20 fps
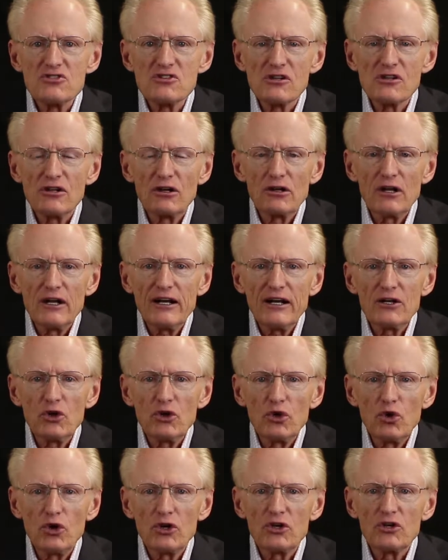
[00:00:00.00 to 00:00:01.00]
to the
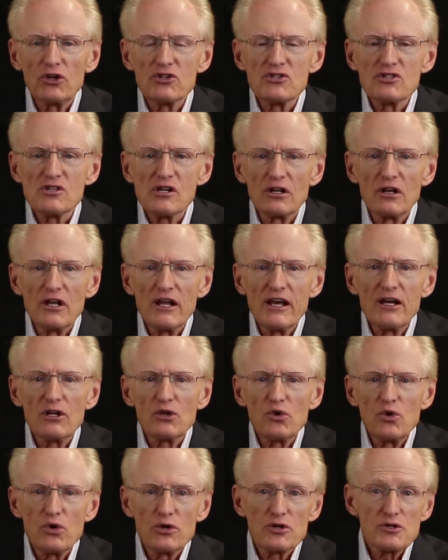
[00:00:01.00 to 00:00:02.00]
landlord because the
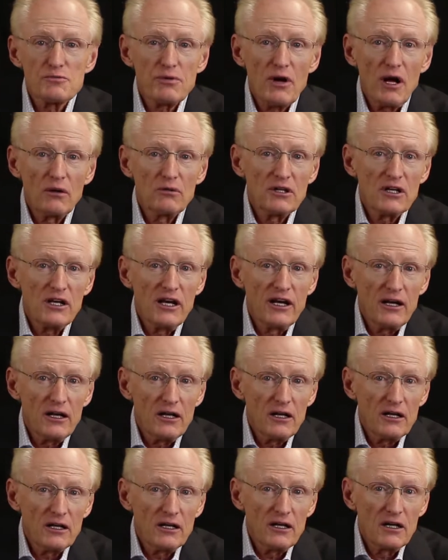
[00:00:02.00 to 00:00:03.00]
landlord is probably going
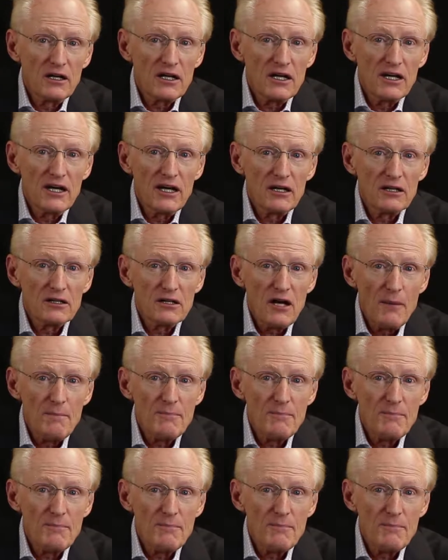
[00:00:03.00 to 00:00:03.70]
to get a